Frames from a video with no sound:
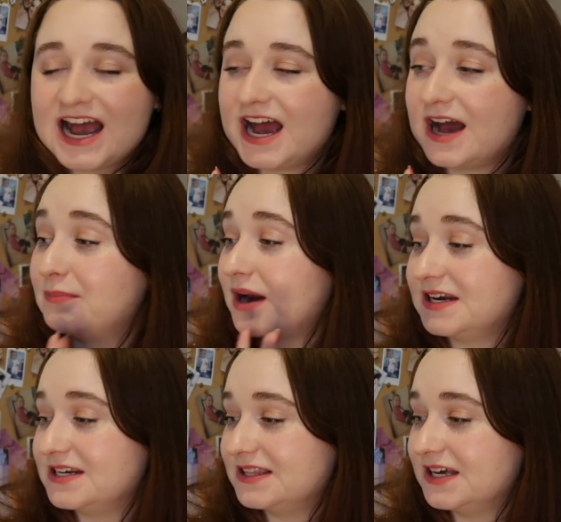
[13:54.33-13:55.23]
but I
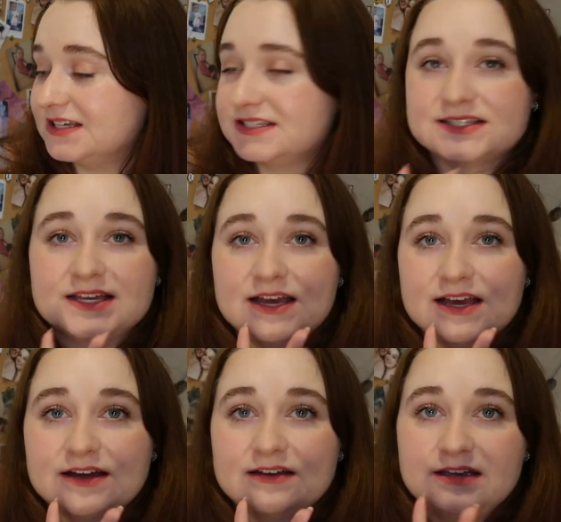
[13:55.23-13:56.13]
did this
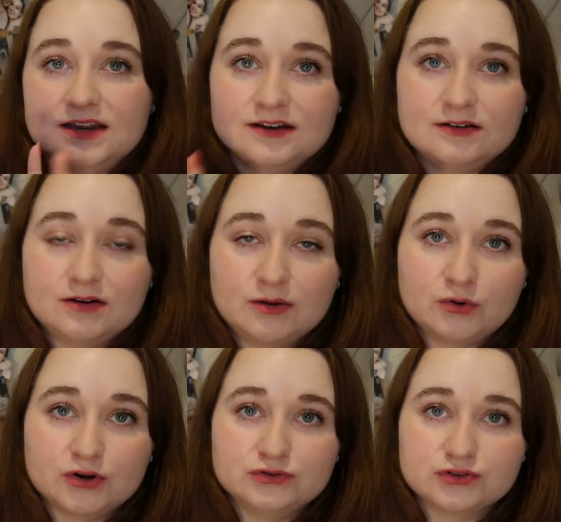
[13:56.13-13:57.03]
in a
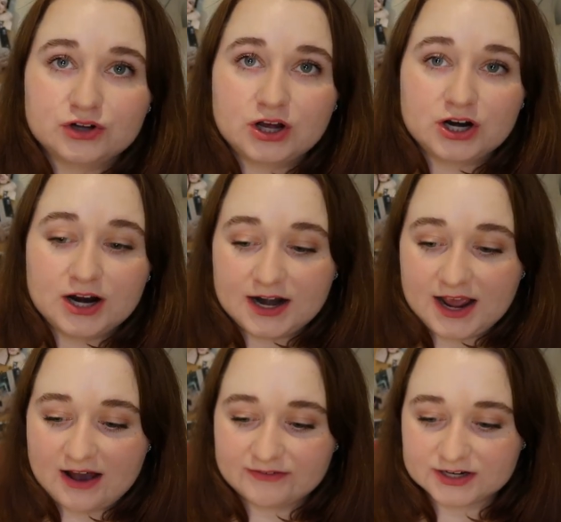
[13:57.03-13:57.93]
more neutral color and I
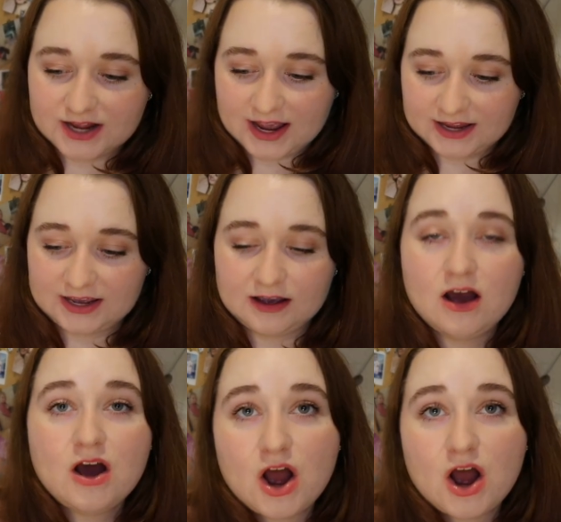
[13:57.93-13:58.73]
have it hanging